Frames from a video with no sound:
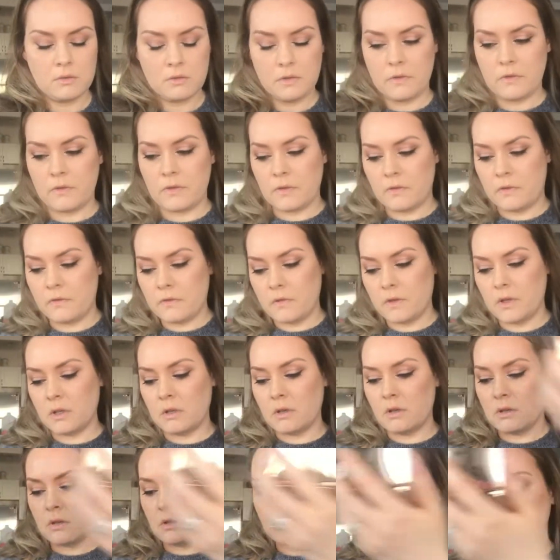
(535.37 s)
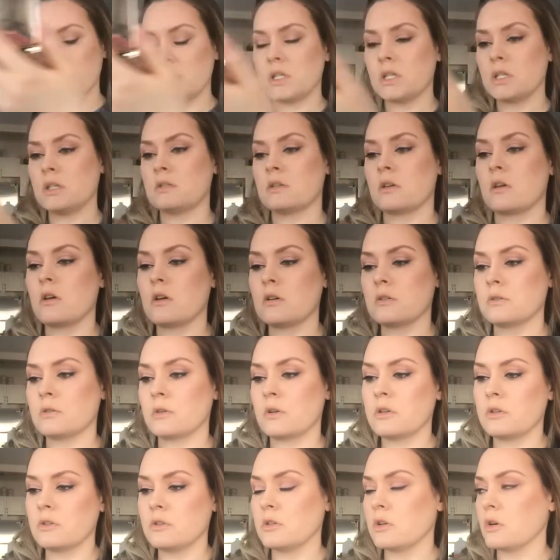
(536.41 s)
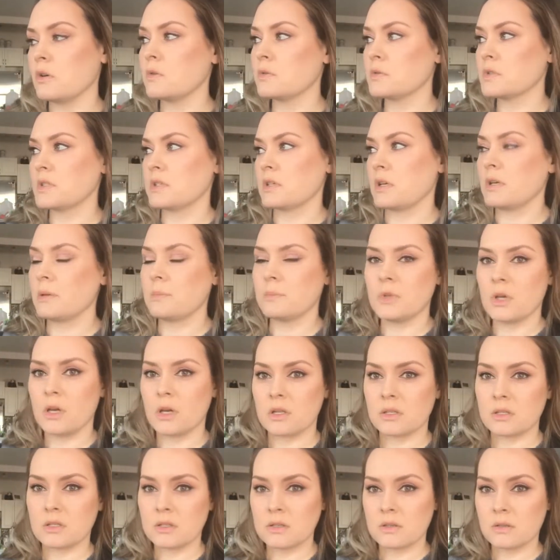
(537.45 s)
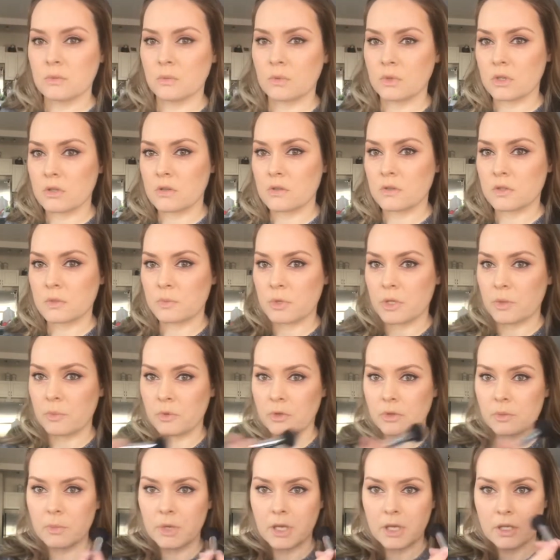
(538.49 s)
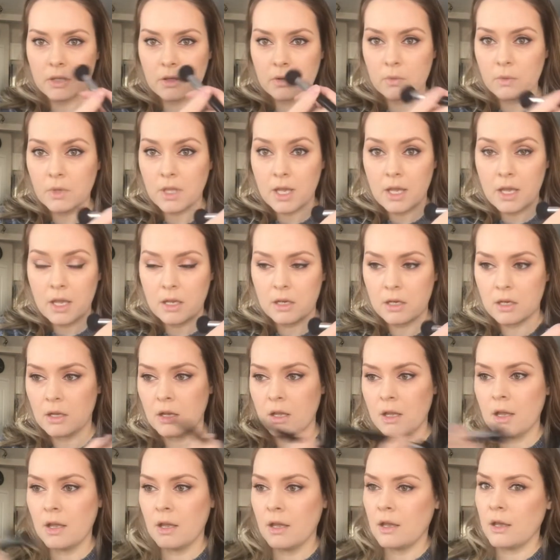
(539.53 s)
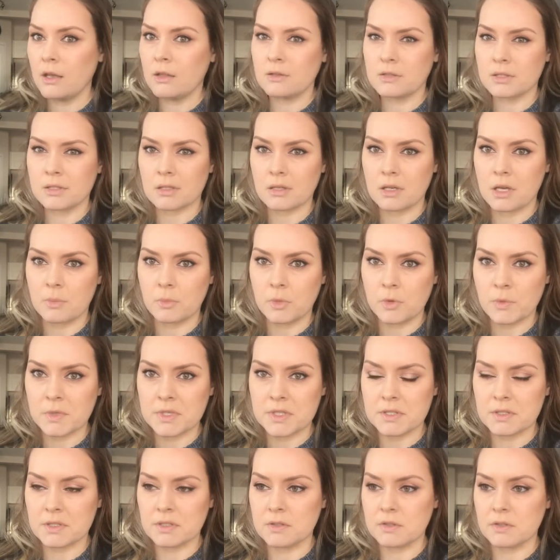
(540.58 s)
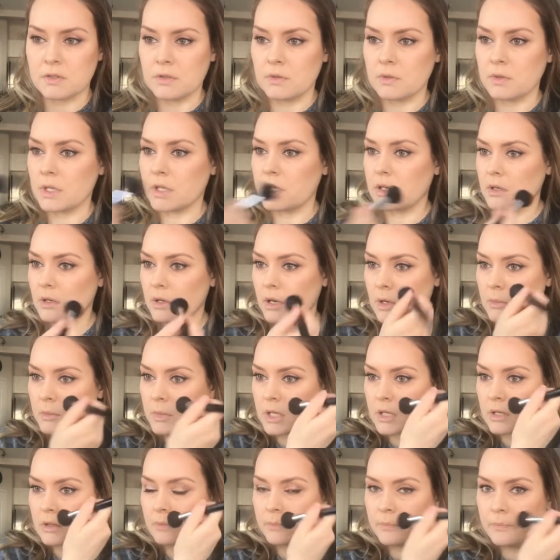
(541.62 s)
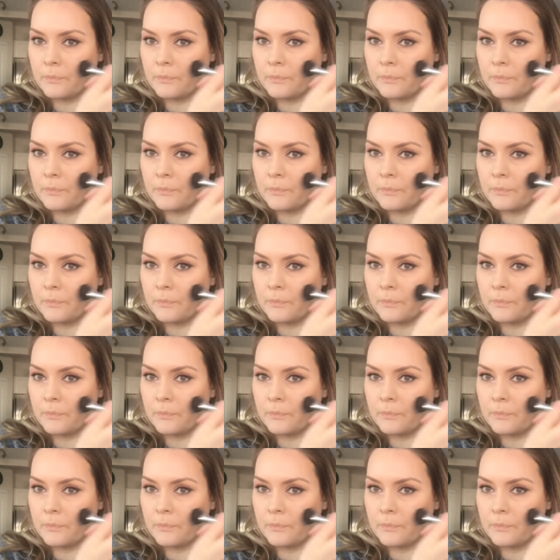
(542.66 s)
if you feel the need to contour your nose, I'm not one of those people, but you can, there's a couple ways to do it. I mean,